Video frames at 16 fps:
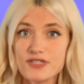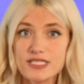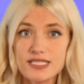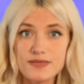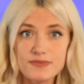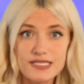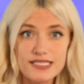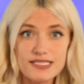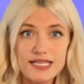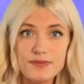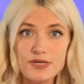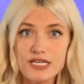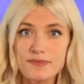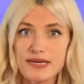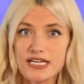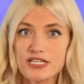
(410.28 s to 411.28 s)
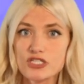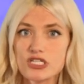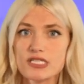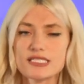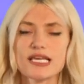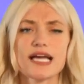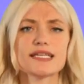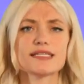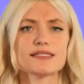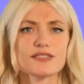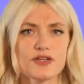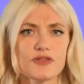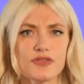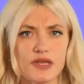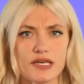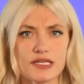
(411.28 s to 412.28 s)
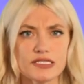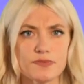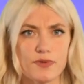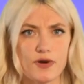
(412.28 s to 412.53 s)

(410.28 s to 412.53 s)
as some celebrity mansions, I still think it's